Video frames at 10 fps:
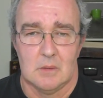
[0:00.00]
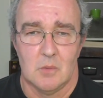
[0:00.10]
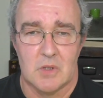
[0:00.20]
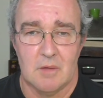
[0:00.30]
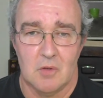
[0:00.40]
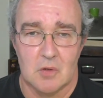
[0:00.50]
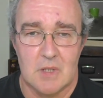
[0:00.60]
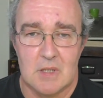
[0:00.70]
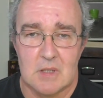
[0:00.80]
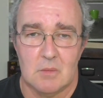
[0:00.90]
once I've looked
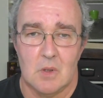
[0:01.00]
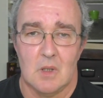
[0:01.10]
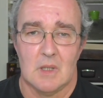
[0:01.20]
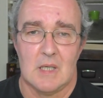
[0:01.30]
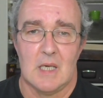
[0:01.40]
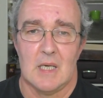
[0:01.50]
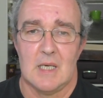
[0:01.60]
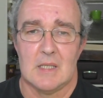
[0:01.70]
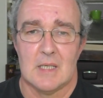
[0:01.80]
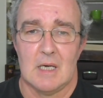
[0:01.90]
into all the uh,
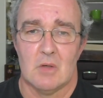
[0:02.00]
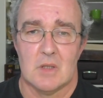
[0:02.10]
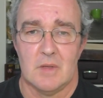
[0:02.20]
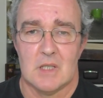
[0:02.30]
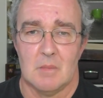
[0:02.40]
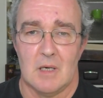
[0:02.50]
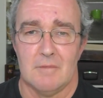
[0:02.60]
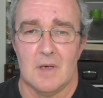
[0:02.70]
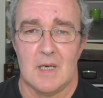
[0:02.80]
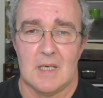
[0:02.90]
ins and outs of it, I might
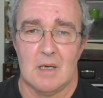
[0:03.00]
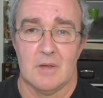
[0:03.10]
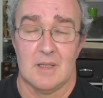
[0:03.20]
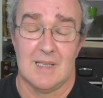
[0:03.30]
find out